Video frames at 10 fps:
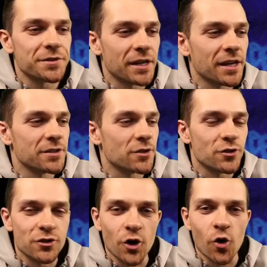It is
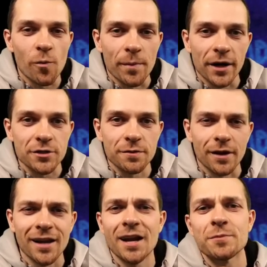so much fun,
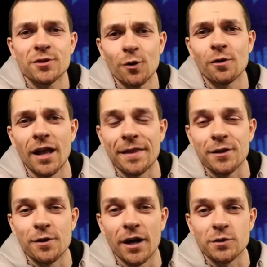and I'm so glad that you
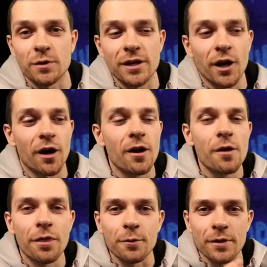guys were here
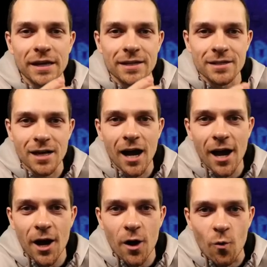through the
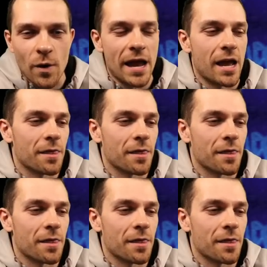entire way.